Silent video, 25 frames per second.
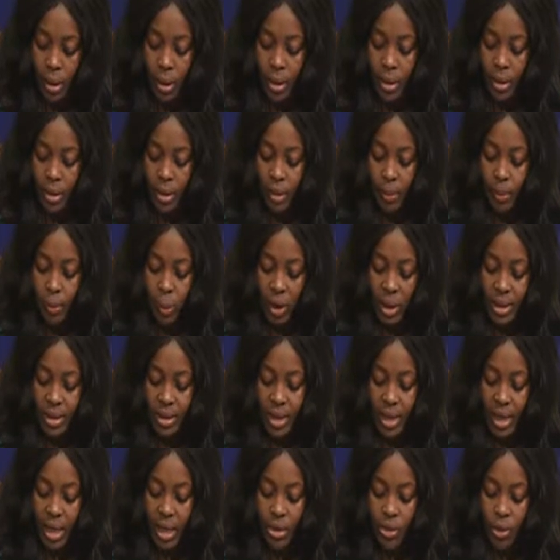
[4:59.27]
the
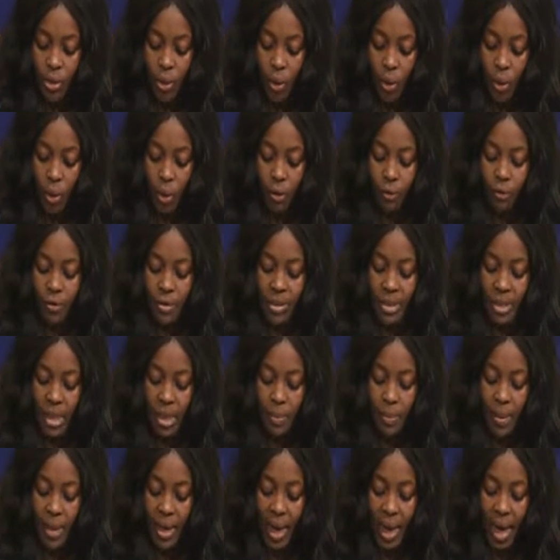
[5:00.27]
president of
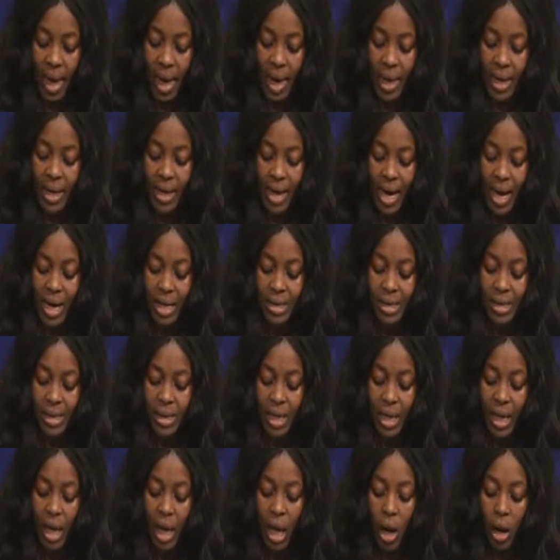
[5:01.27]
ZBA,
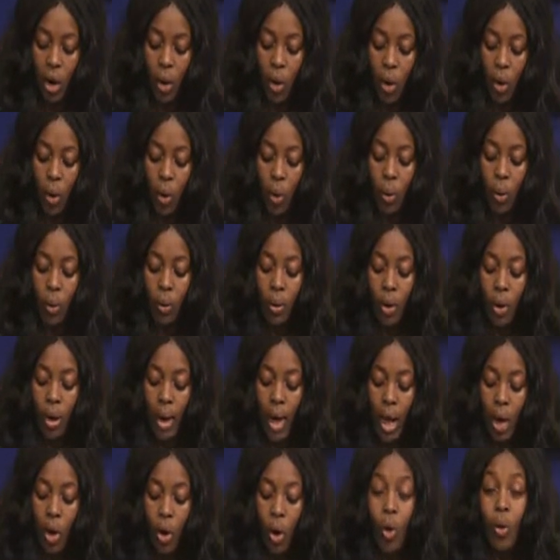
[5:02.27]
Nazi
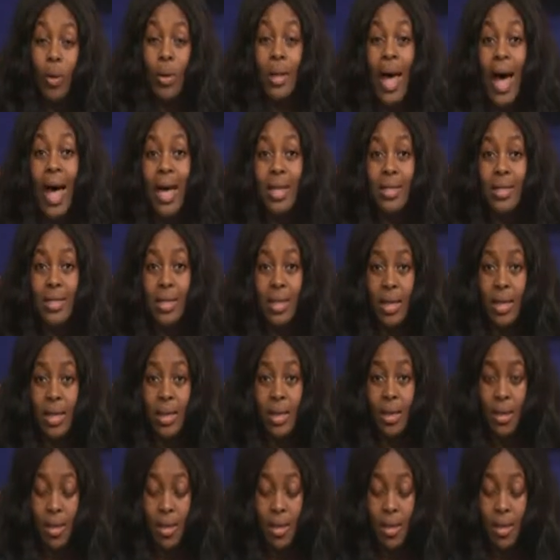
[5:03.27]
El-Kolasi,